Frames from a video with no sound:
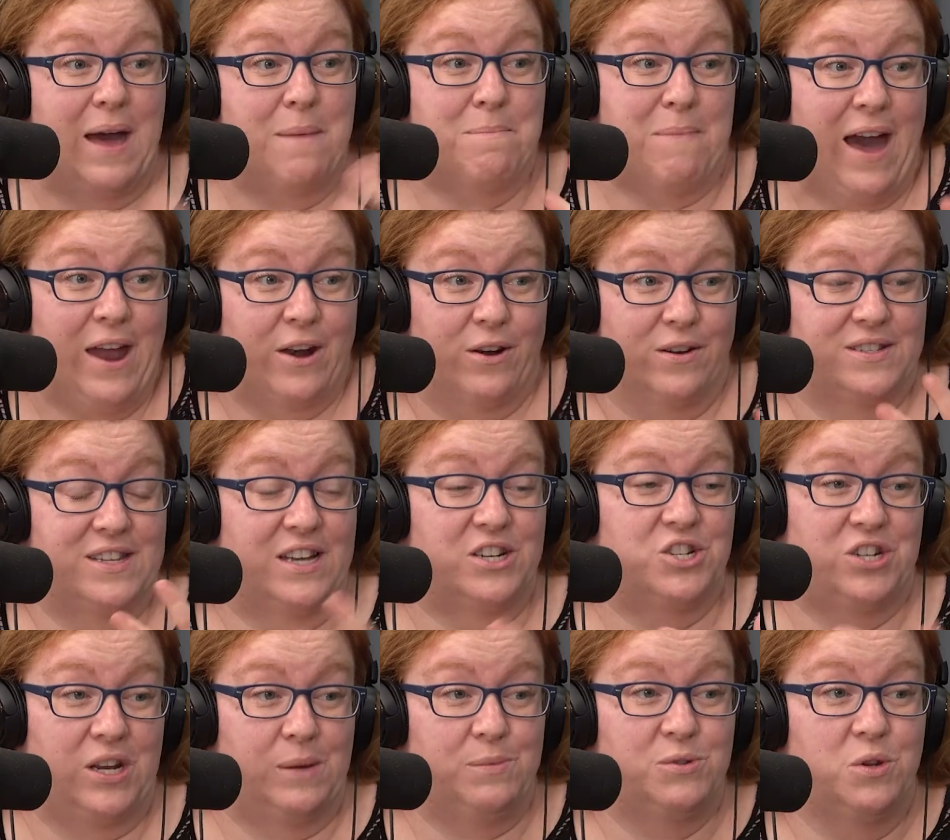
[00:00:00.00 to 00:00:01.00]
matters. That
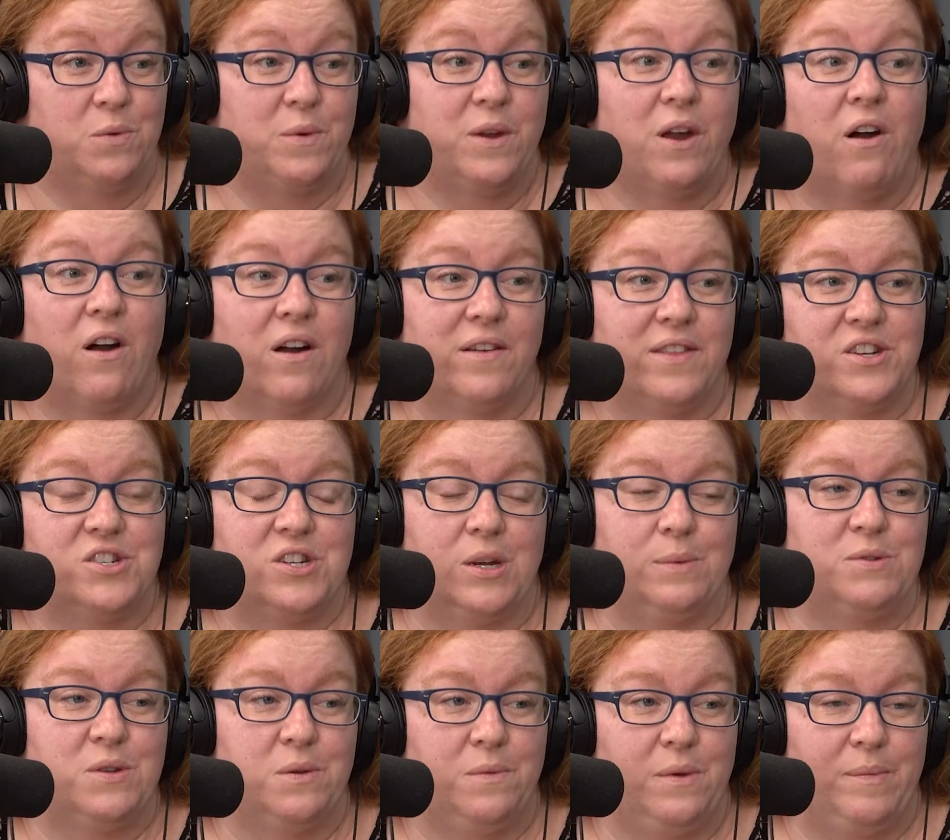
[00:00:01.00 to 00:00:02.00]
shapes who we are, that
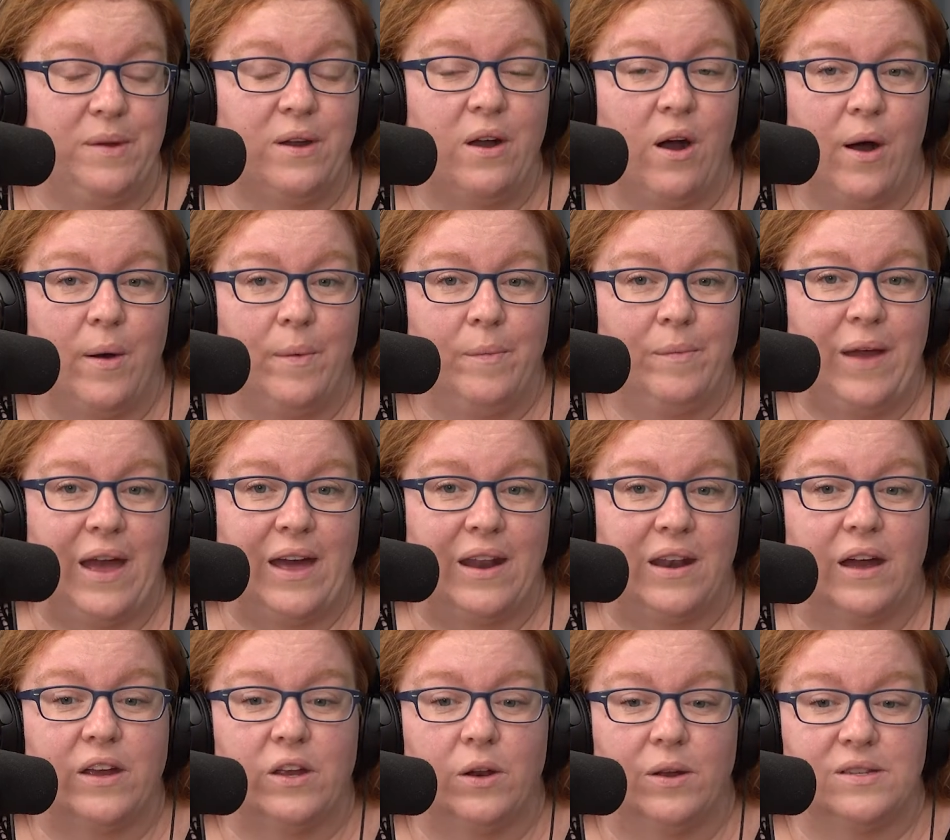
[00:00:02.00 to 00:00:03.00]
shapes who we become.
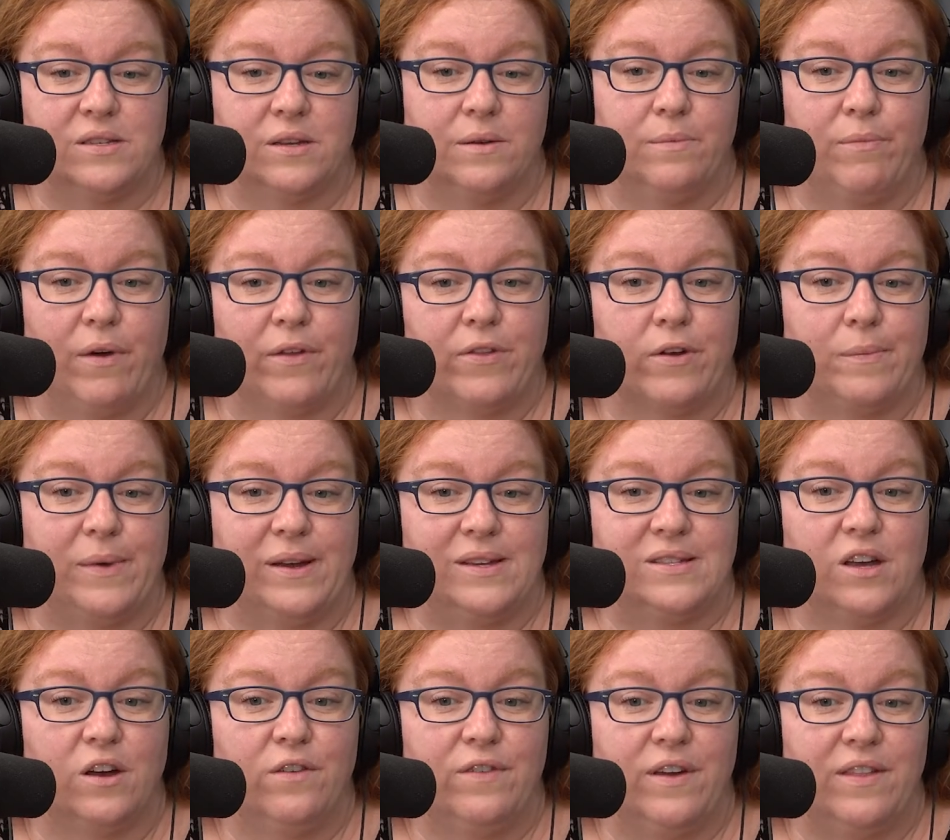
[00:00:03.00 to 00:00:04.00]
And as a mother
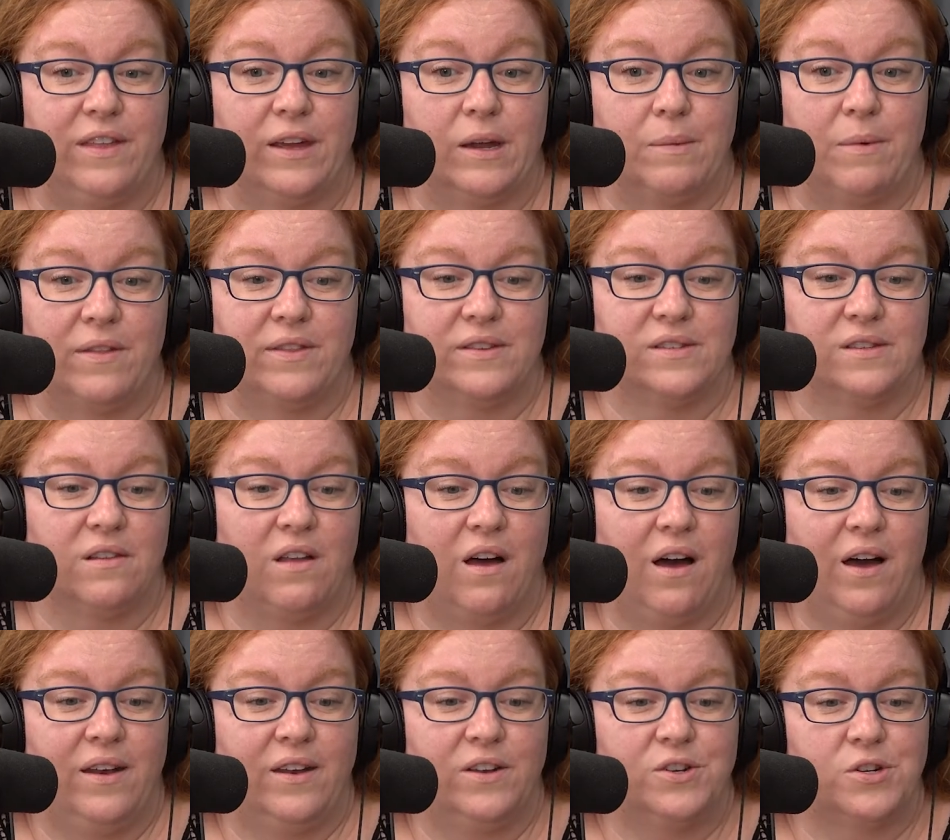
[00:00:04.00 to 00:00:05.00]
myself, I think about this a
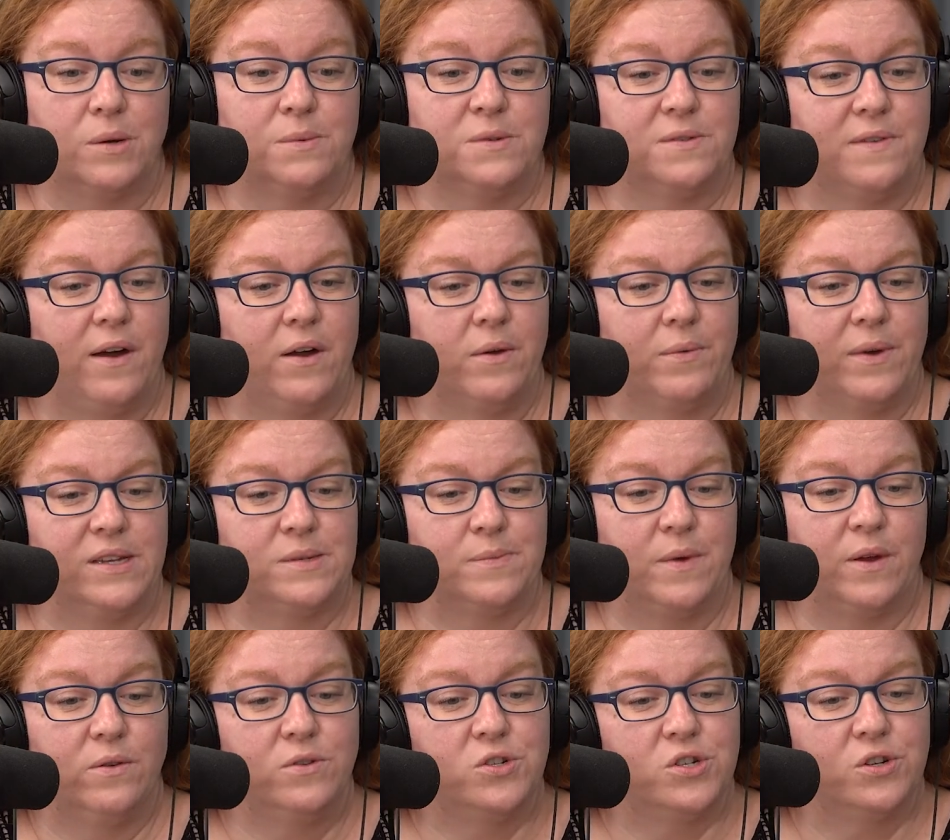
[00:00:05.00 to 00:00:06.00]
lot in terms of how I raise
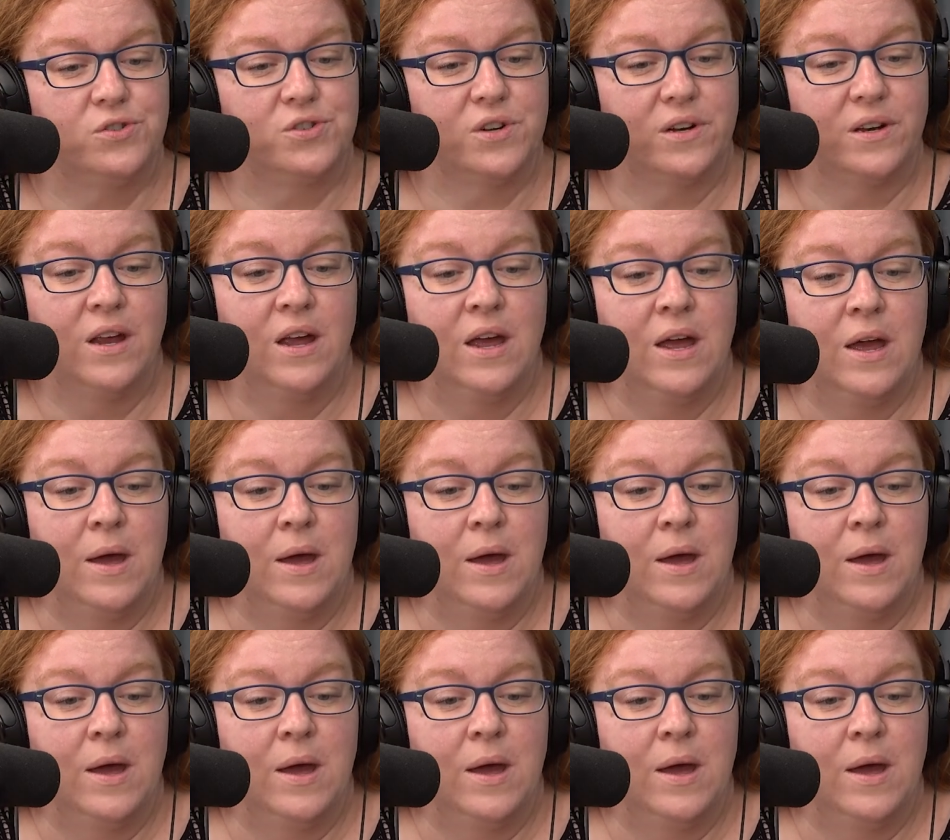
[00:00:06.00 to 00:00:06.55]
my own children.